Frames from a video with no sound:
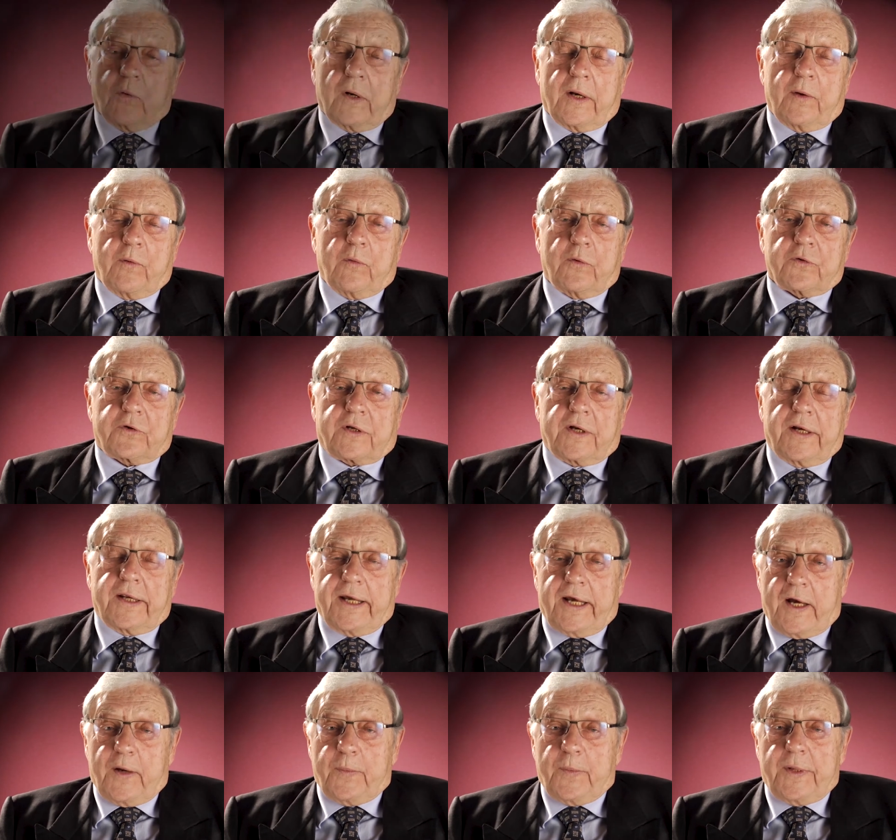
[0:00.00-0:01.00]
Well, I won't tell
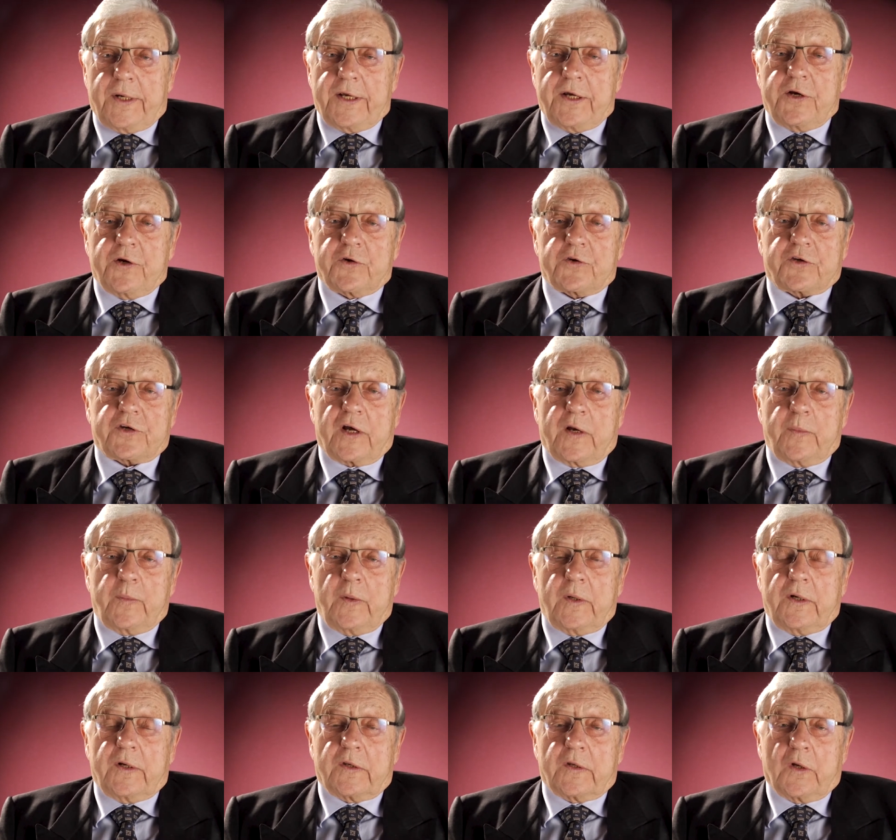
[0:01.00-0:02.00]
you how many years I've
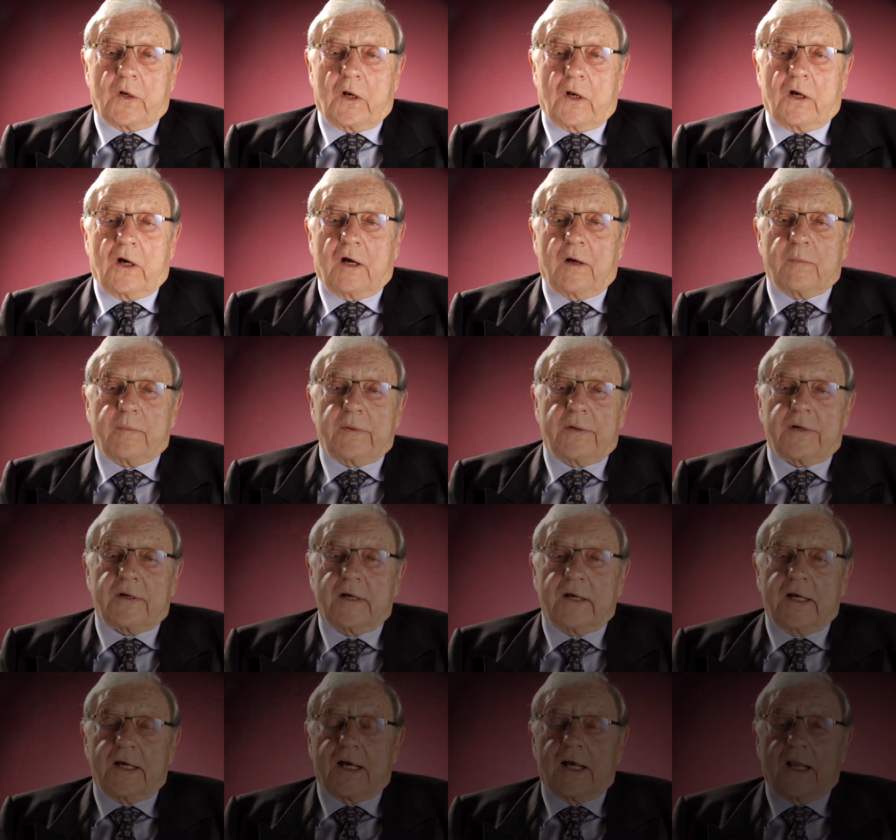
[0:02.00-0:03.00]
been in the law,
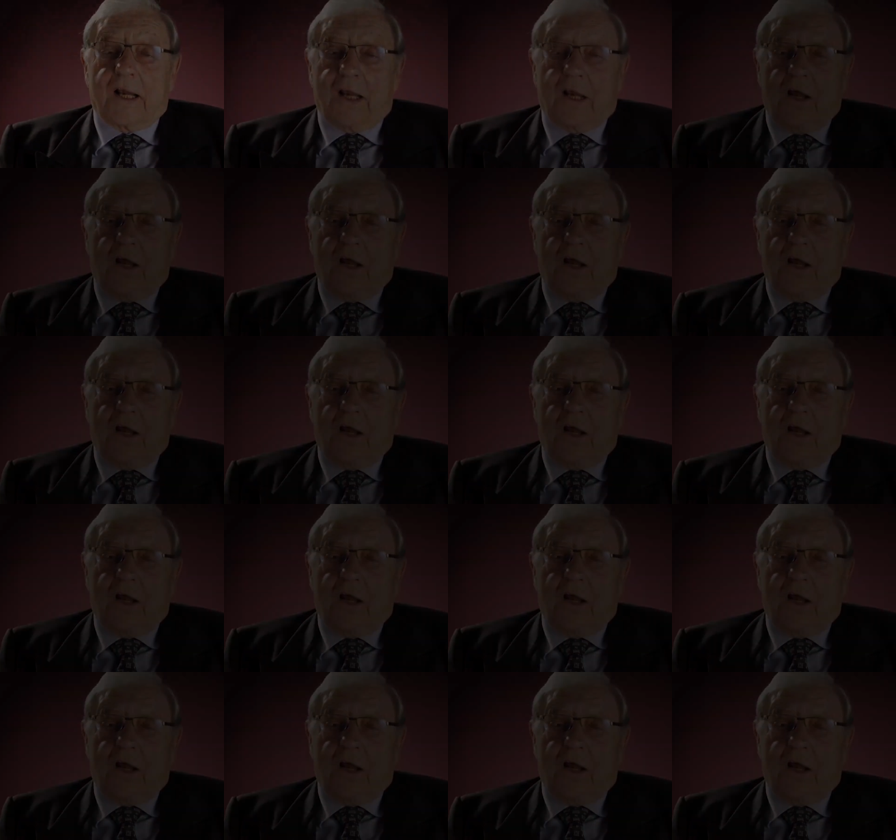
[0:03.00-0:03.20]
but a